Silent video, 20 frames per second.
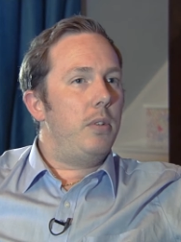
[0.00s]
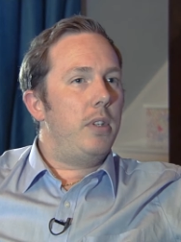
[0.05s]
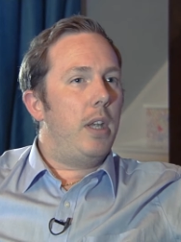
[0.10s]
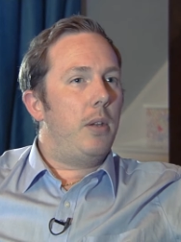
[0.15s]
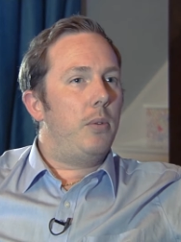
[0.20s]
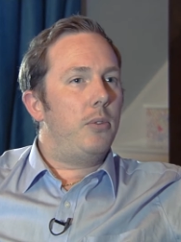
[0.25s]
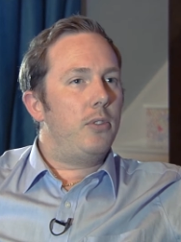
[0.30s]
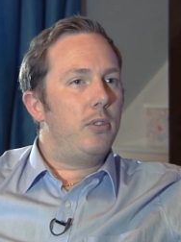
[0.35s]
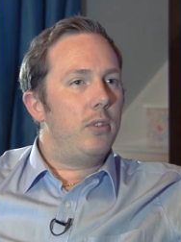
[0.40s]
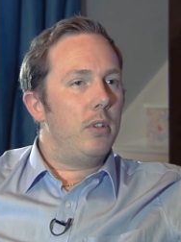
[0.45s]

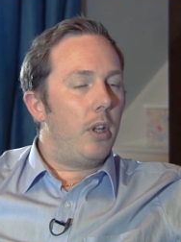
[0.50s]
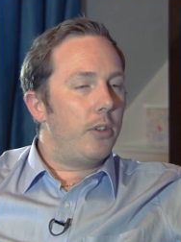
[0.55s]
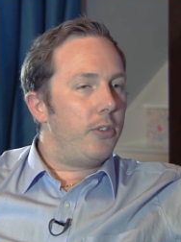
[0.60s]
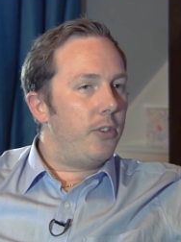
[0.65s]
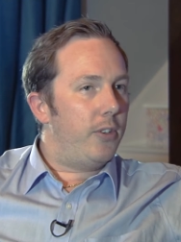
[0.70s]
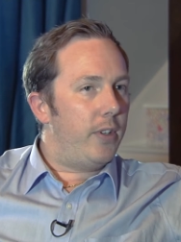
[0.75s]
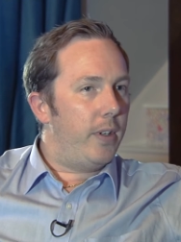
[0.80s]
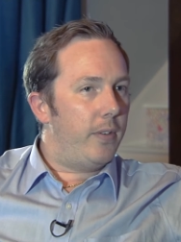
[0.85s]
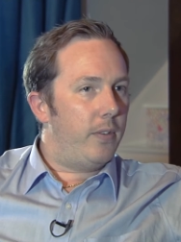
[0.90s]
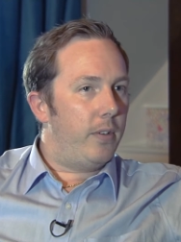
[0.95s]
there was
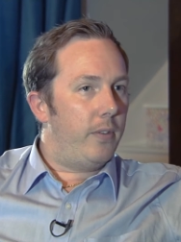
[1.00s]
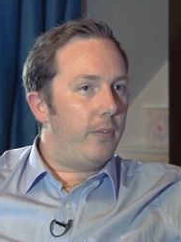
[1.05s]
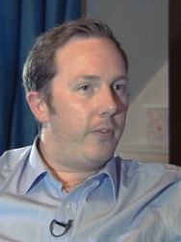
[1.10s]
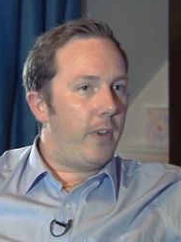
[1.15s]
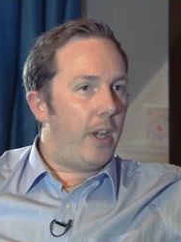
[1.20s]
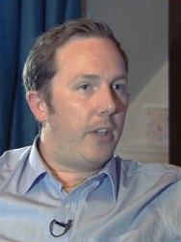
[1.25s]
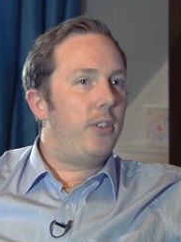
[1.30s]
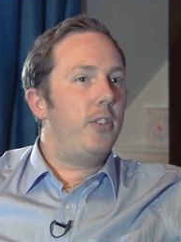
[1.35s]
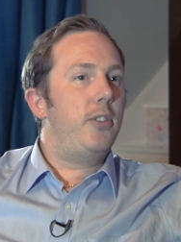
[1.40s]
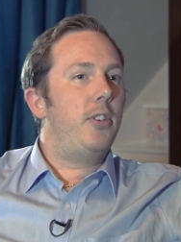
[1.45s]
lots of different
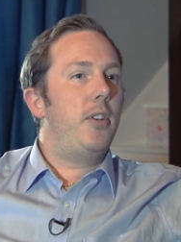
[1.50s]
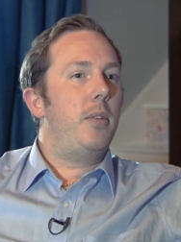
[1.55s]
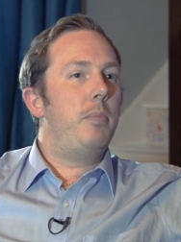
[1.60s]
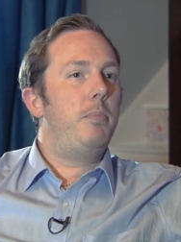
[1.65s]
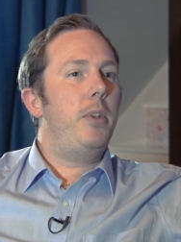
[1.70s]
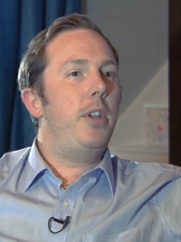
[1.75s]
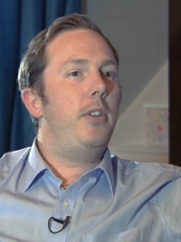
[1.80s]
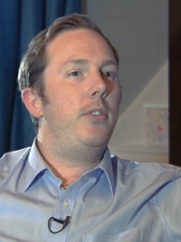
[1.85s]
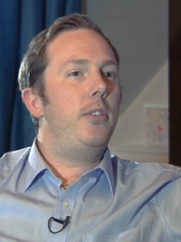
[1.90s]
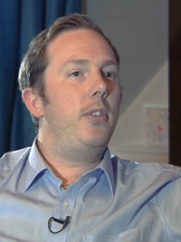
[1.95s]
facets of the
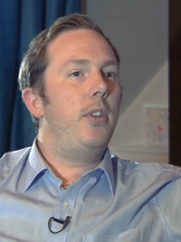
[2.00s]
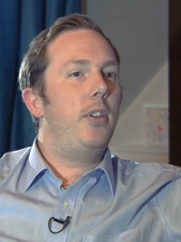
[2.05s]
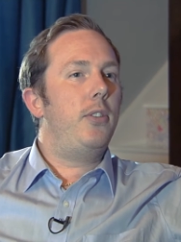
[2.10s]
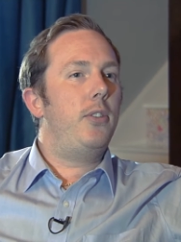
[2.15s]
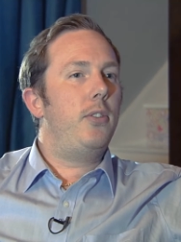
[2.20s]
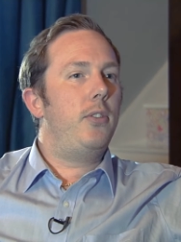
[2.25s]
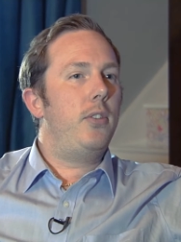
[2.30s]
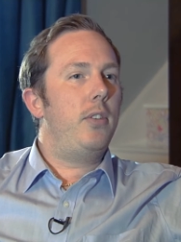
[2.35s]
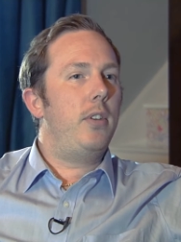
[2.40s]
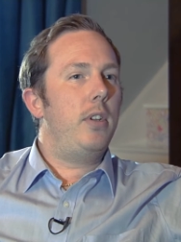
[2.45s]

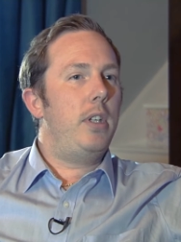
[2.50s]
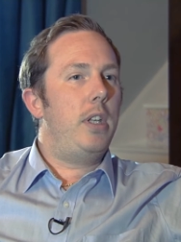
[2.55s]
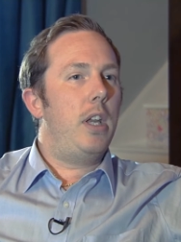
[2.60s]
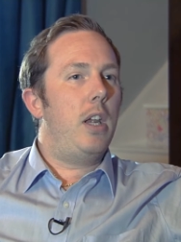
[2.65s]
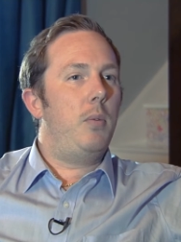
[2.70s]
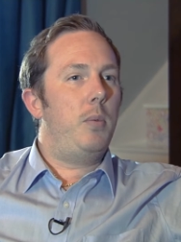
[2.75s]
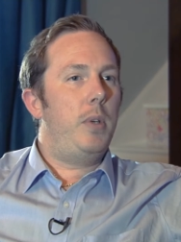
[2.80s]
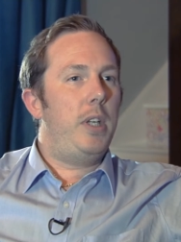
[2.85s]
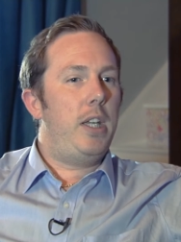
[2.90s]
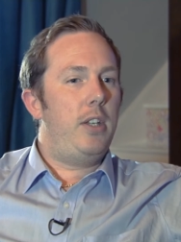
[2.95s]
business. You
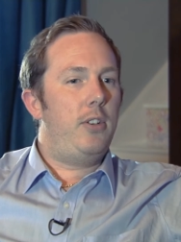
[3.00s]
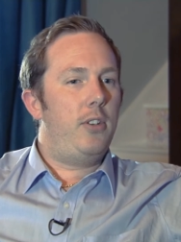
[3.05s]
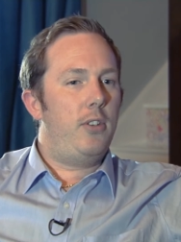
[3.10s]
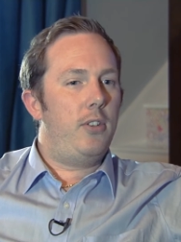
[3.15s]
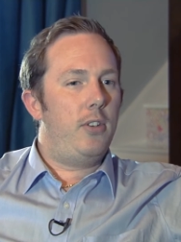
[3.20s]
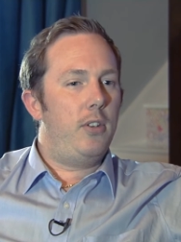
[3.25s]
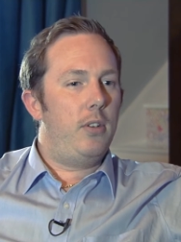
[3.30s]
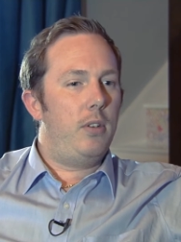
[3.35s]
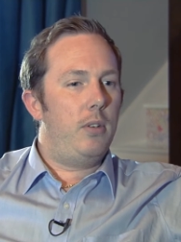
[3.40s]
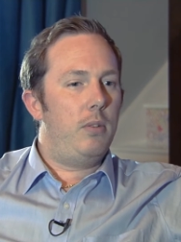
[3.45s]
know, we needed
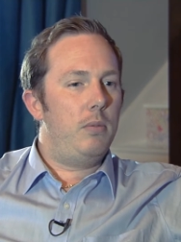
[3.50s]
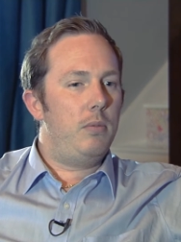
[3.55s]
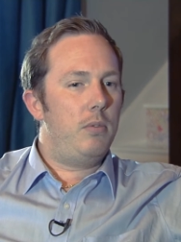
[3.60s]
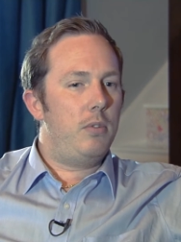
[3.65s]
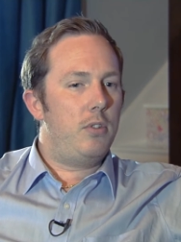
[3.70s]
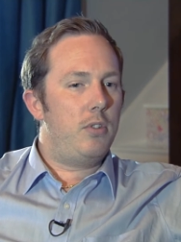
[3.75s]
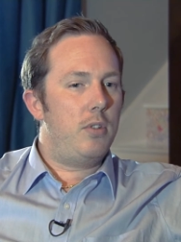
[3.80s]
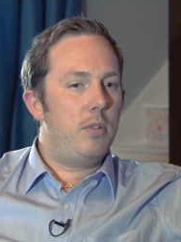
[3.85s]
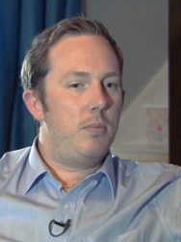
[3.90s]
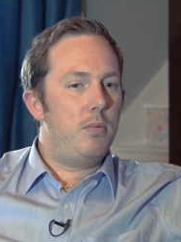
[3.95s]
to
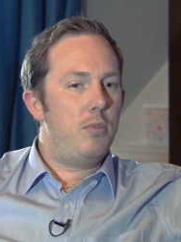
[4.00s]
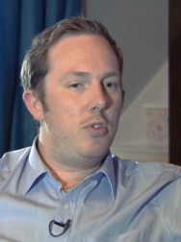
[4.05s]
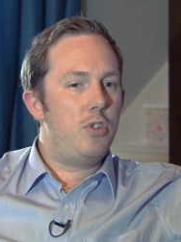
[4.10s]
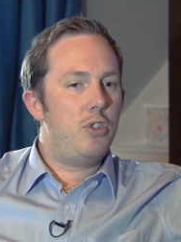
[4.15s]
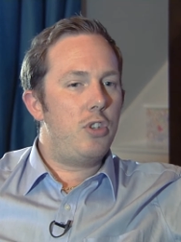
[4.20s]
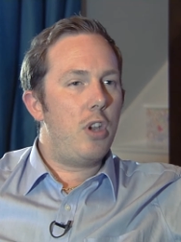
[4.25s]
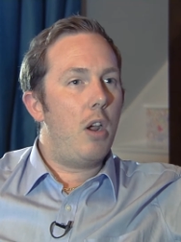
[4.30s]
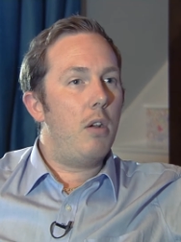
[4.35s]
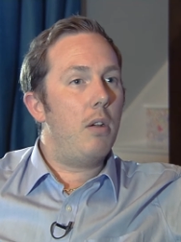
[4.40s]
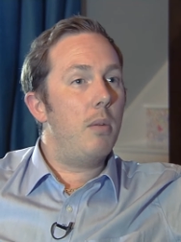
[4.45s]
to
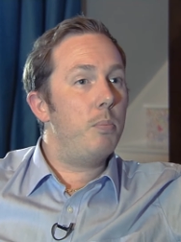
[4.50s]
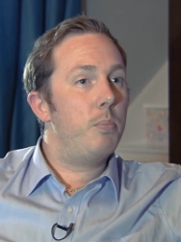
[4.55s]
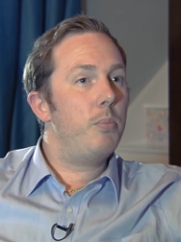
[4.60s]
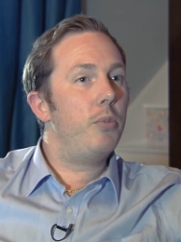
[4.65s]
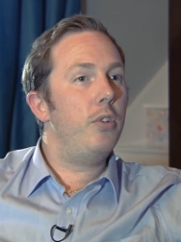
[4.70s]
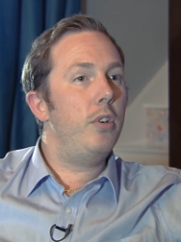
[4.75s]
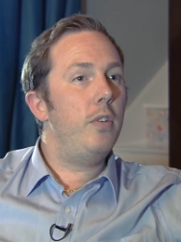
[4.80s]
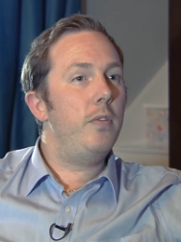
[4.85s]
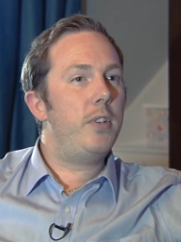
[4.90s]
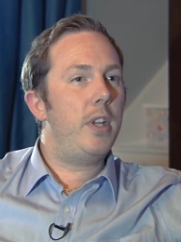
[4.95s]
show and
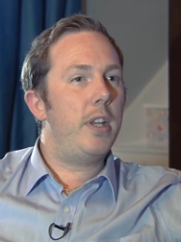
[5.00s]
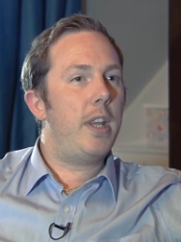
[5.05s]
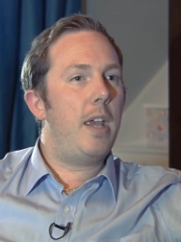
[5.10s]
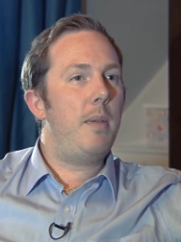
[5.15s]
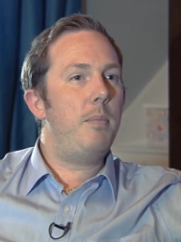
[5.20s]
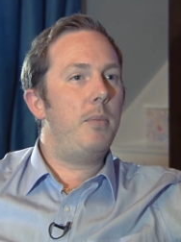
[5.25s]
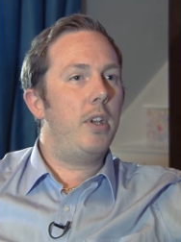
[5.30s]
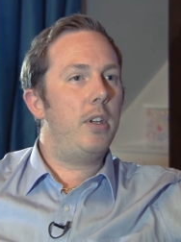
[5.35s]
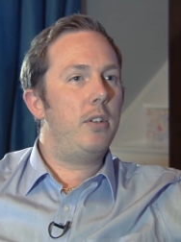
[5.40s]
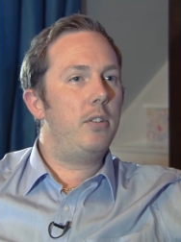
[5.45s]
prove to
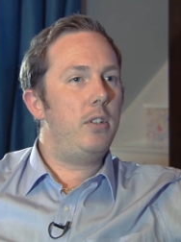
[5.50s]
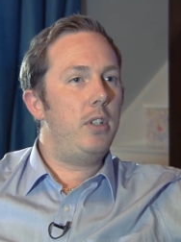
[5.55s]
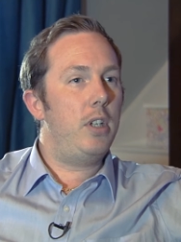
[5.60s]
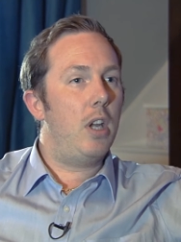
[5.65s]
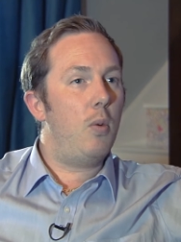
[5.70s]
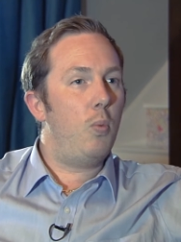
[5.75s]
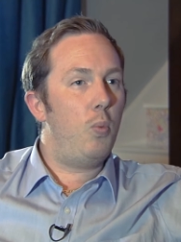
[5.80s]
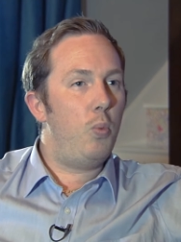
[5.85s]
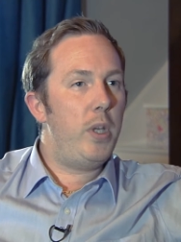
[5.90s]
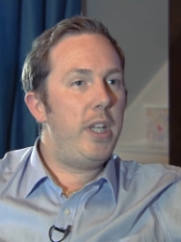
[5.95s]
them that you
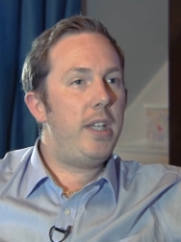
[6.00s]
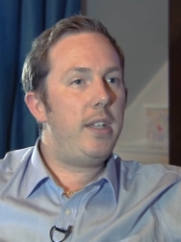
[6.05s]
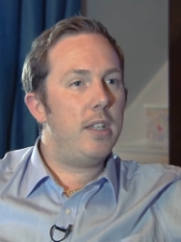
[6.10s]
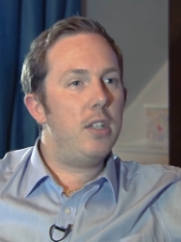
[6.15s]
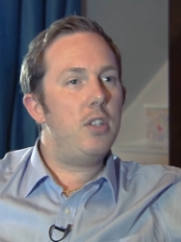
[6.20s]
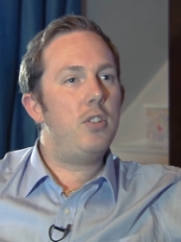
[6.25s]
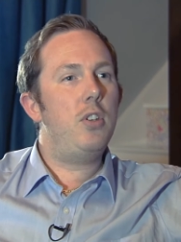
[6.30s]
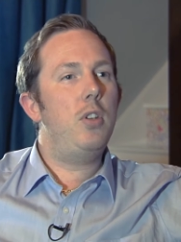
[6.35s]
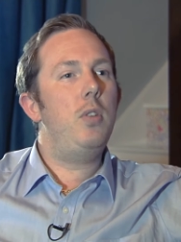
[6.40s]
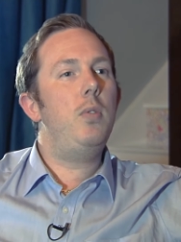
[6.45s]
know we
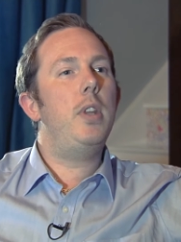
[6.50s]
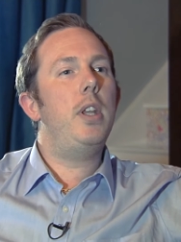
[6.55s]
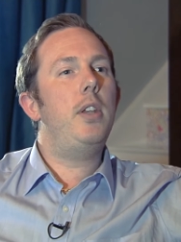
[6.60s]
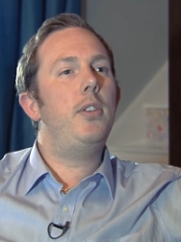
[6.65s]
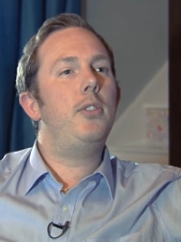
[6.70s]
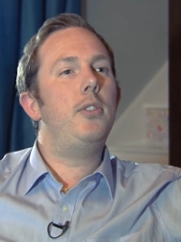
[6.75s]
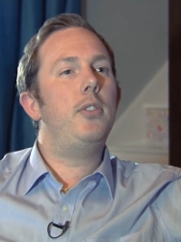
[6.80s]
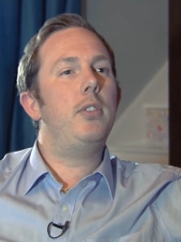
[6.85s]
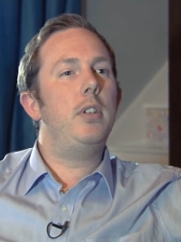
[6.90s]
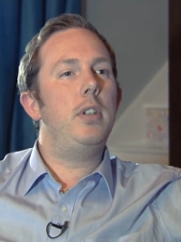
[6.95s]
could do
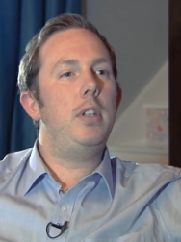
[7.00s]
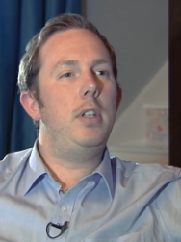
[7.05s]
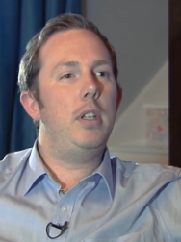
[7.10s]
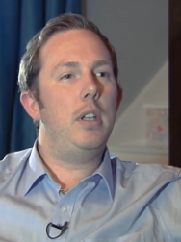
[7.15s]
this.